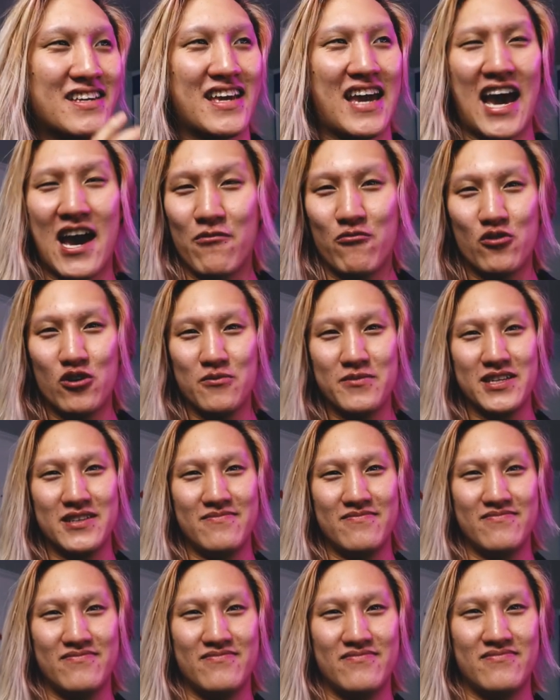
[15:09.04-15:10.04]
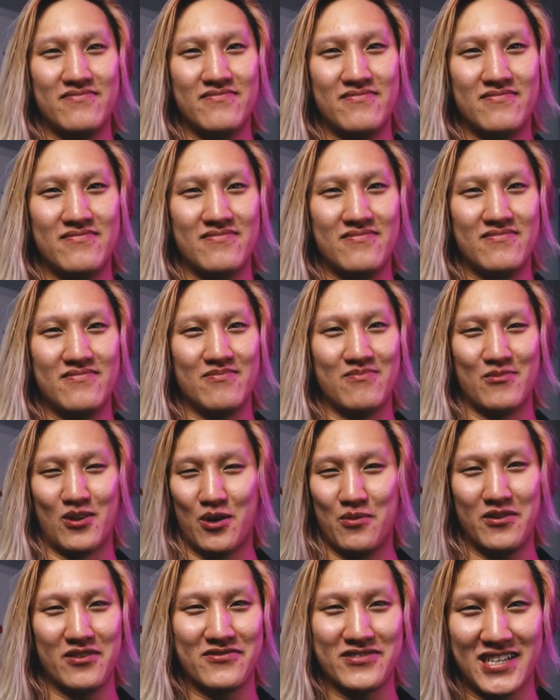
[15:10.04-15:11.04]
Catwoman,
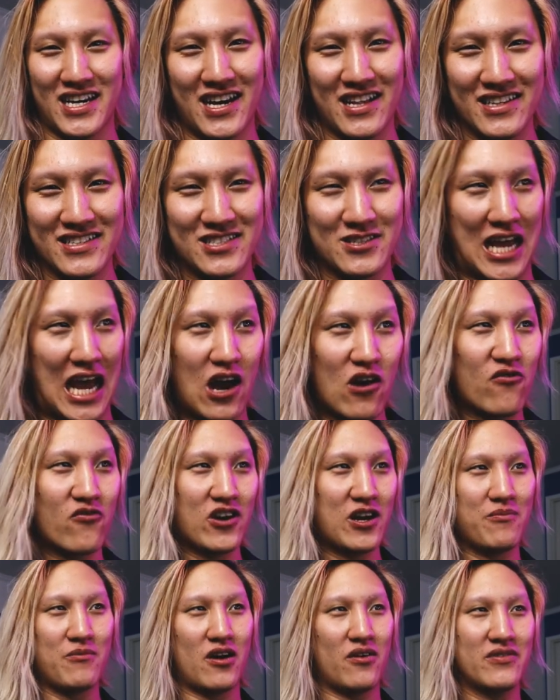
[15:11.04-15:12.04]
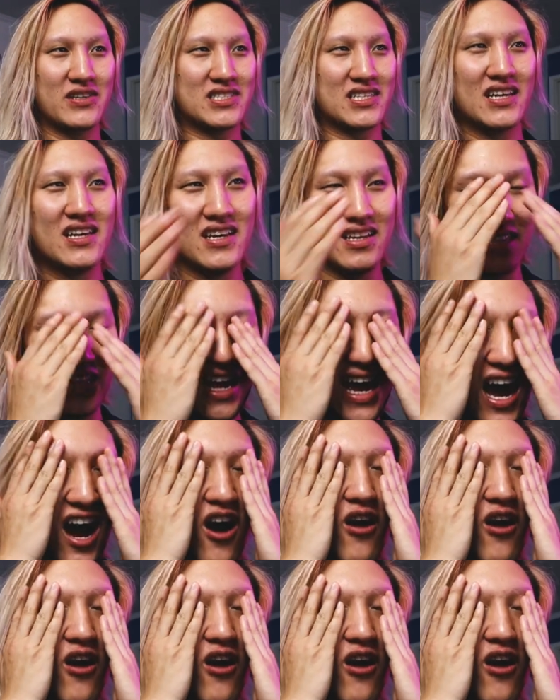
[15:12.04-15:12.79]
moment of silence. Alfred, moment of silence.